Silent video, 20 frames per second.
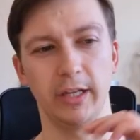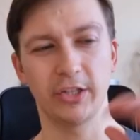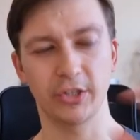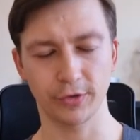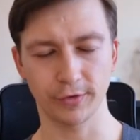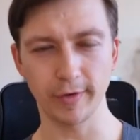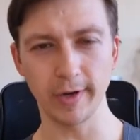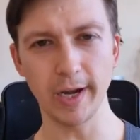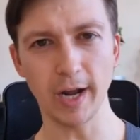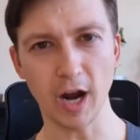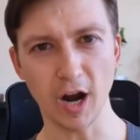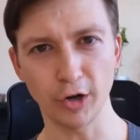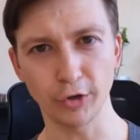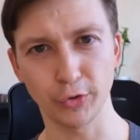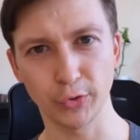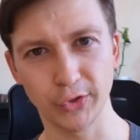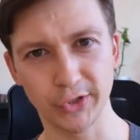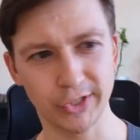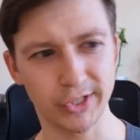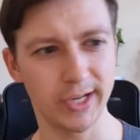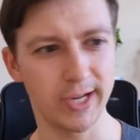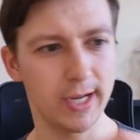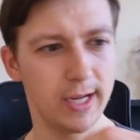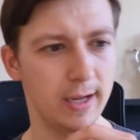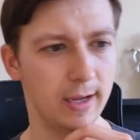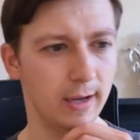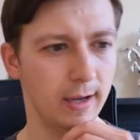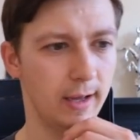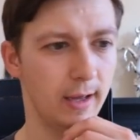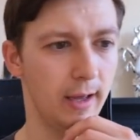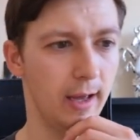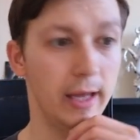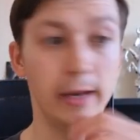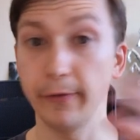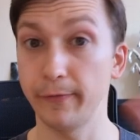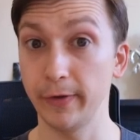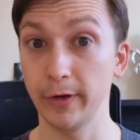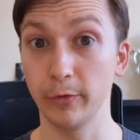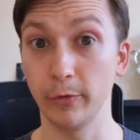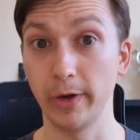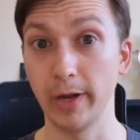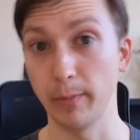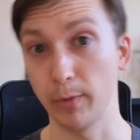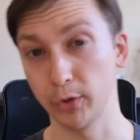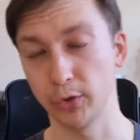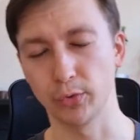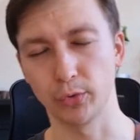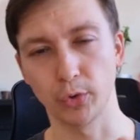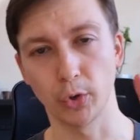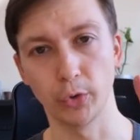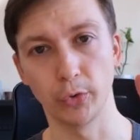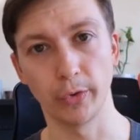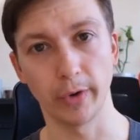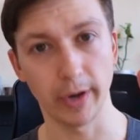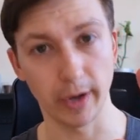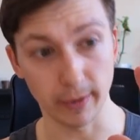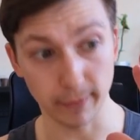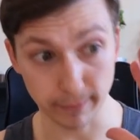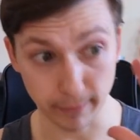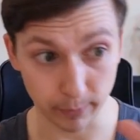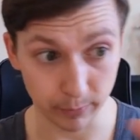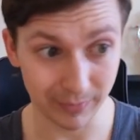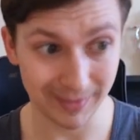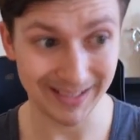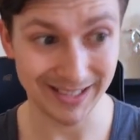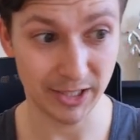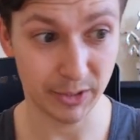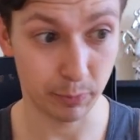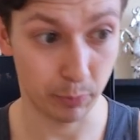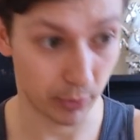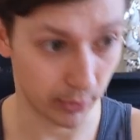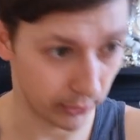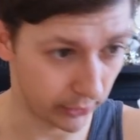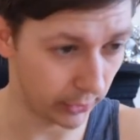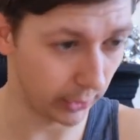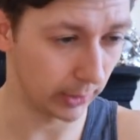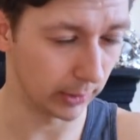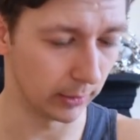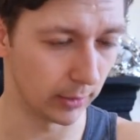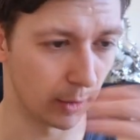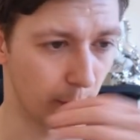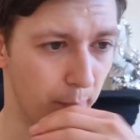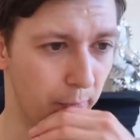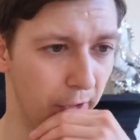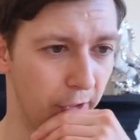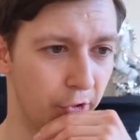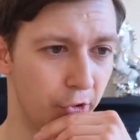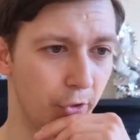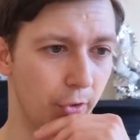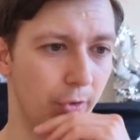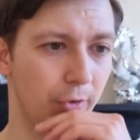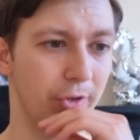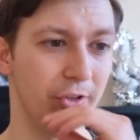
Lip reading: It's really hard to say anything really about your donor area from this particular picture.